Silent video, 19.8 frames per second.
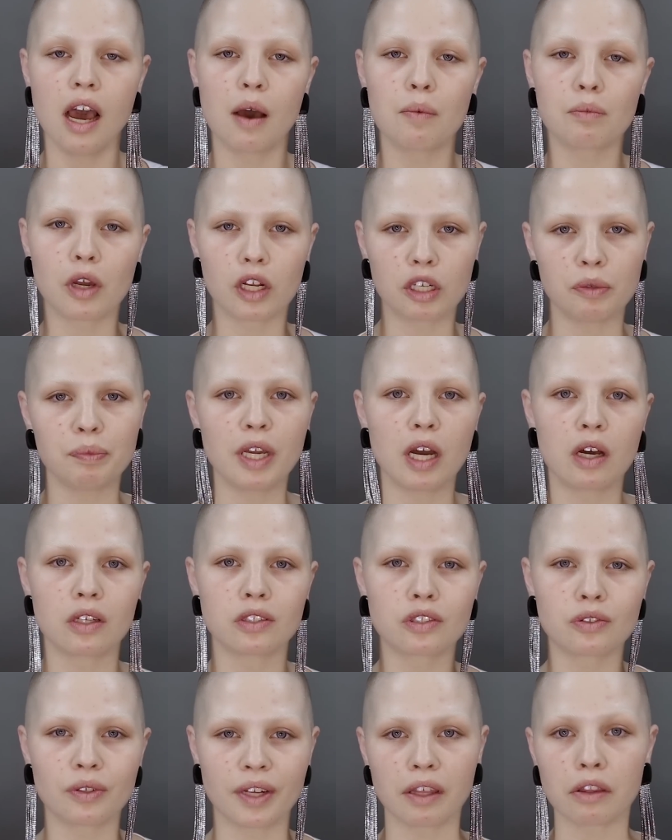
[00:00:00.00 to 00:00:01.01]
I'm going to be
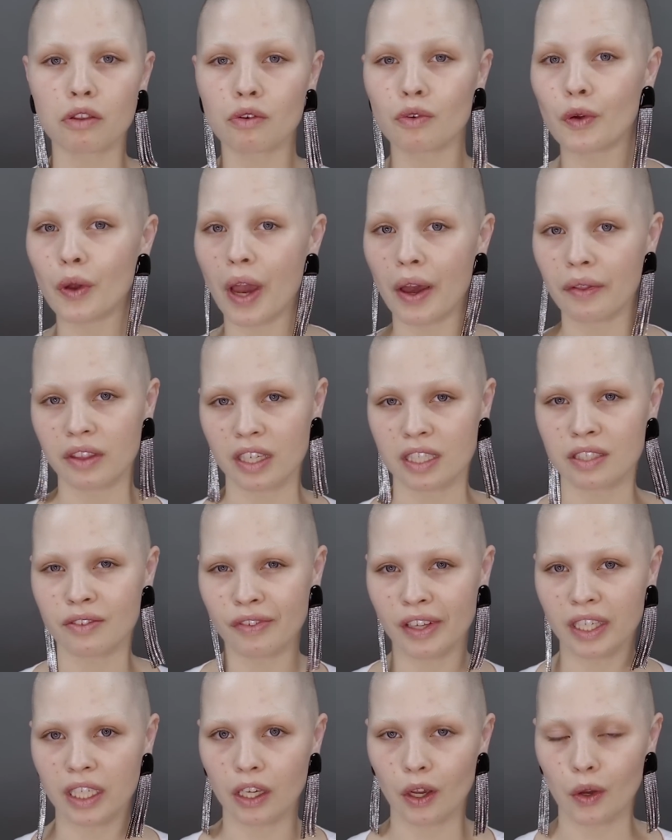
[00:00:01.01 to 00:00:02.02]
answering throughout this
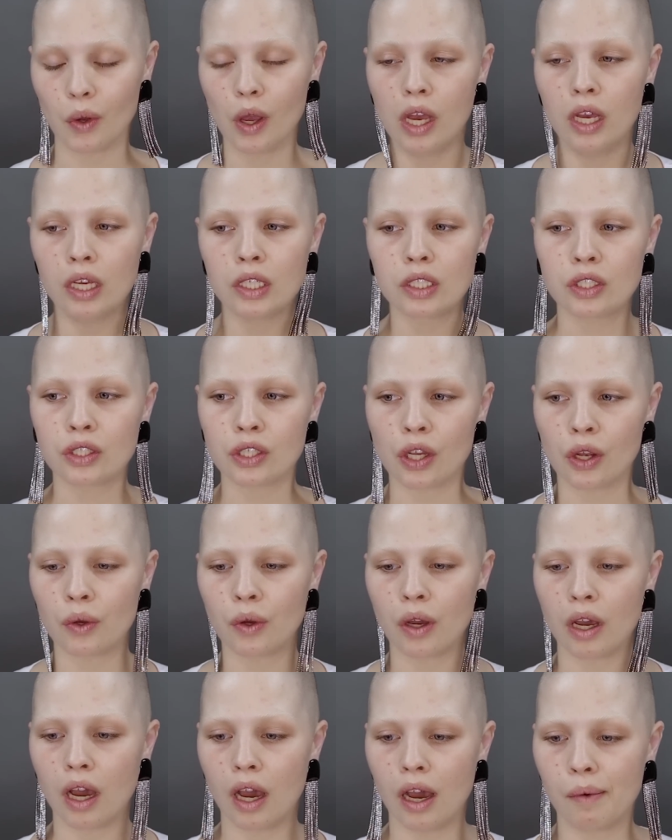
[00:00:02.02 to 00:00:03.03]
video.
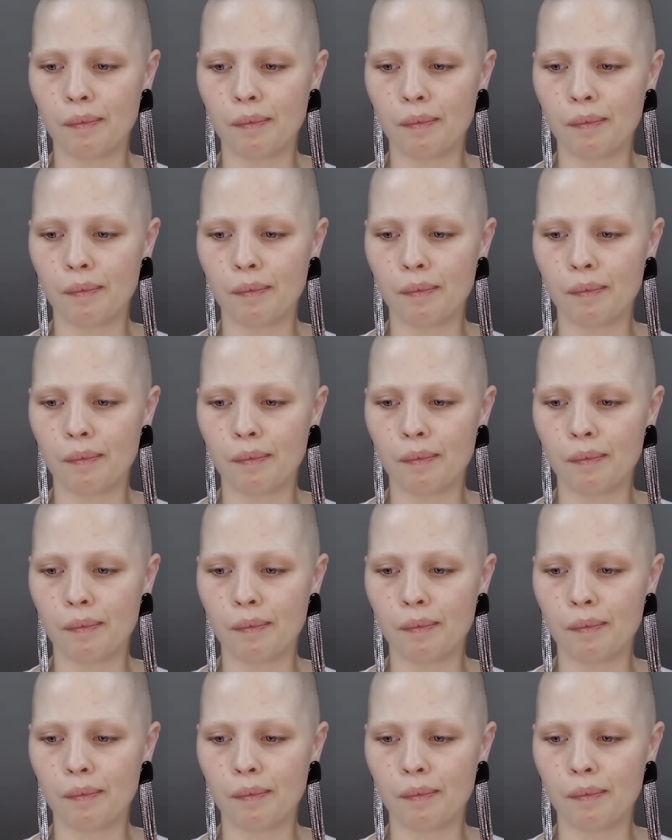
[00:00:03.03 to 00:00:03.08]
So